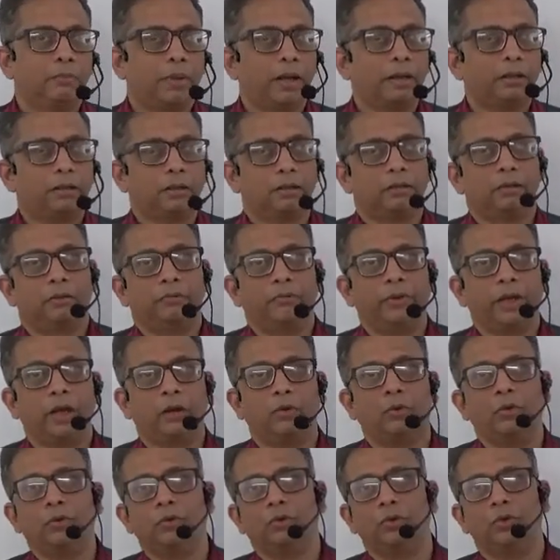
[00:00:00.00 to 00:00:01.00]
but we are
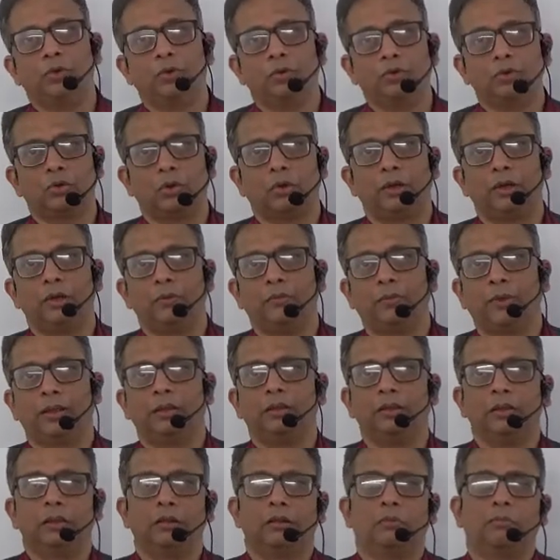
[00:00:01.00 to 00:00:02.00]
going to use only
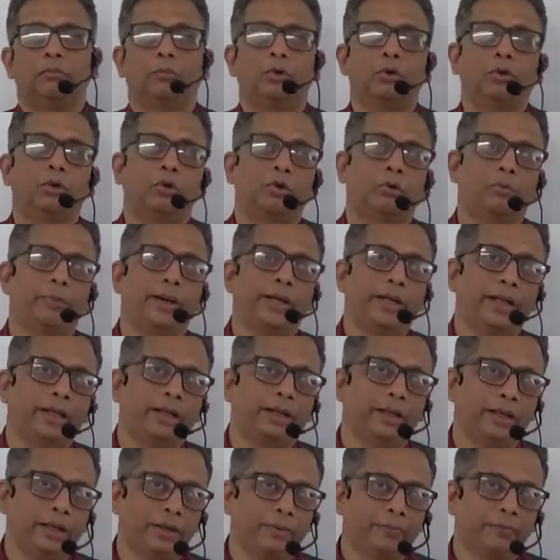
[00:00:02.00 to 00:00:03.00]
one
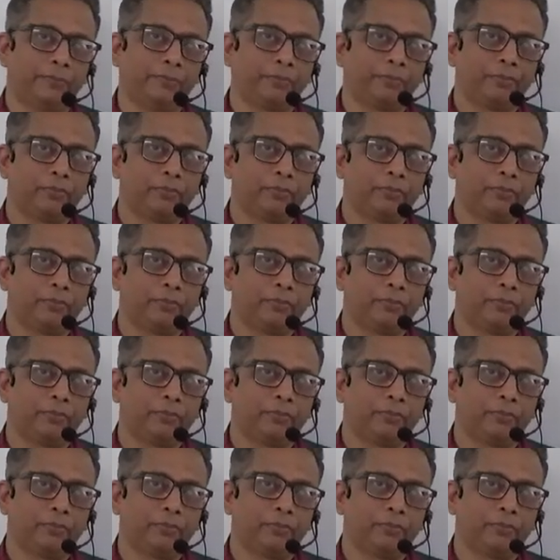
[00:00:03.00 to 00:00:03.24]
monochromatic ray.